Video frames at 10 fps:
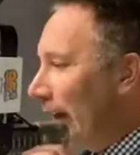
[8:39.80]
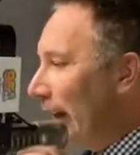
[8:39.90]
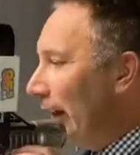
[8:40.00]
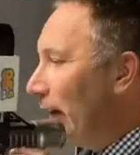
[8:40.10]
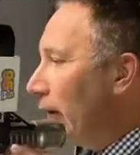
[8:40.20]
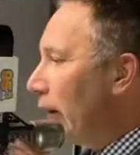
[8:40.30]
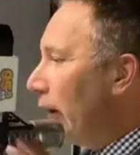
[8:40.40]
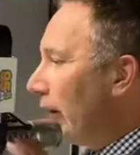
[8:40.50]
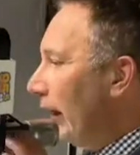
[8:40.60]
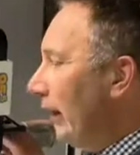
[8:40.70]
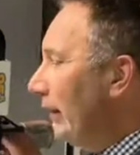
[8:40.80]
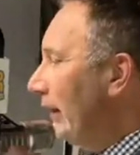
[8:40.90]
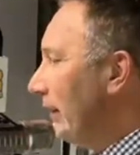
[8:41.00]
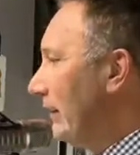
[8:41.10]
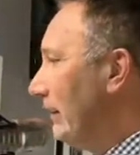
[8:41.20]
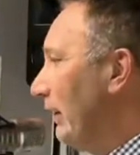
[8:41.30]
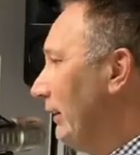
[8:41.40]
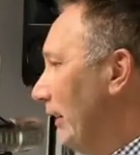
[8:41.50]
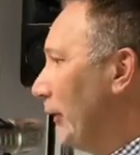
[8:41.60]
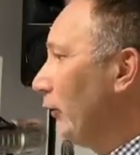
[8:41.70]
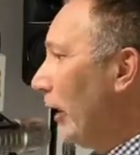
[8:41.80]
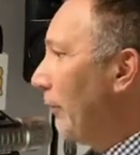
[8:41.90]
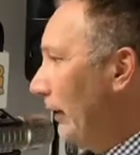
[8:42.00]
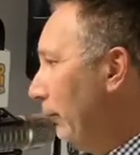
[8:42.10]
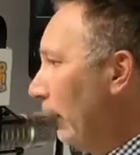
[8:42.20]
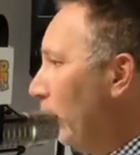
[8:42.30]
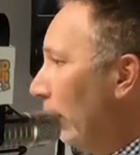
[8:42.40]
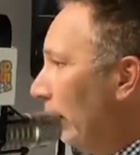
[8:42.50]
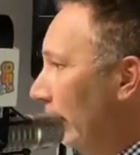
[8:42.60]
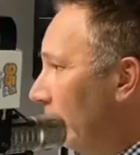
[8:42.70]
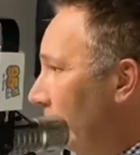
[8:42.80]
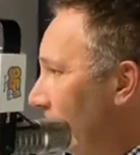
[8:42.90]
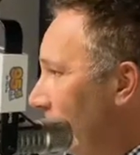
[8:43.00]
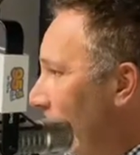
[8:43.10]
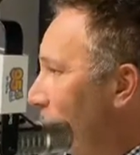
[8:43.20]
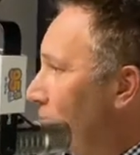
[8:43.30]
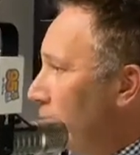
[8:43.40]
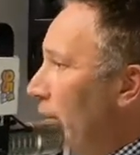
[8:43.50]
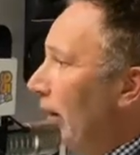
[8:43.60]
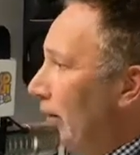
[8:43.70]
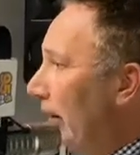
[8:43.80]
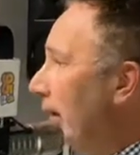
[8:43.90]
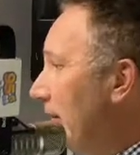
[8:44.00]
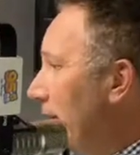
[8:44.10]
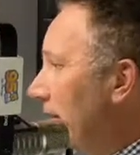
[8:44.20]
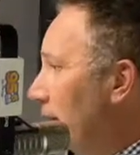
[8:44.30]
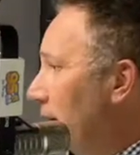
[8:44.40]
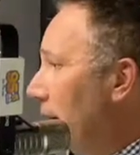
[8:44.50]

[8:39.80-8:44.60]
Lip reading: You know, inconsistency shows up pretty quickly, doesn't it? And I've always tried to be consistent, no matter